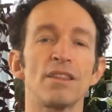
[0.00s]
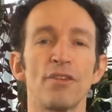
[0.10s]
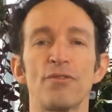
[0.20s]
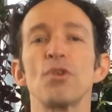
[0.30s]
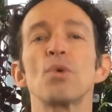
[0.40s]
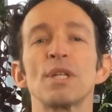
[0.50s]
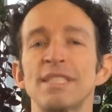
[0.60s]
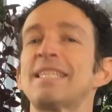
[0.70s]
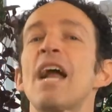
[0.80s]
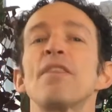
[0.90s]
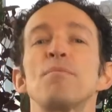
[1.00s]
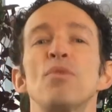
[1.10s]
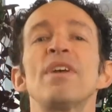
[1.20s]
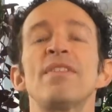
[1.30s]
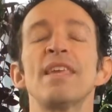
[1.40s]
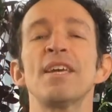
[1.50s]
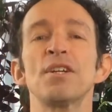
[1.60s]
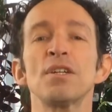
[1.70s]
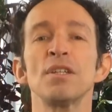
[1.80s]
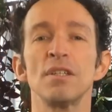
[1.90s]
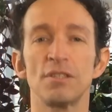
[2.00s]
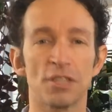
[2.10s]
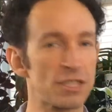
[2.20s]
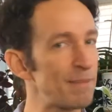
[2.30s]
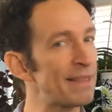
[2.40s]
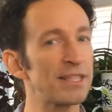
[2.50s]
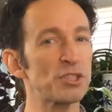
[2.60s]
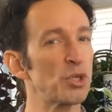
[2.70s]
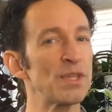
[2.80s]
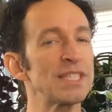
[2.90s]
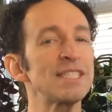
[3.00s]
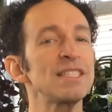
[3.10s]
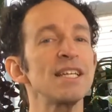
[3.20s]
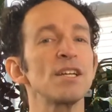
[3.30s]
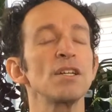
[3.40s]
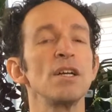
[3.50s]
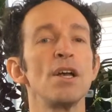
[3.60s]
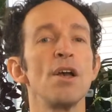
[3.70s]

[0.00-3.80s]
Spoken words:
the viewer, sit down in the movie theater, just to make sure this is clear,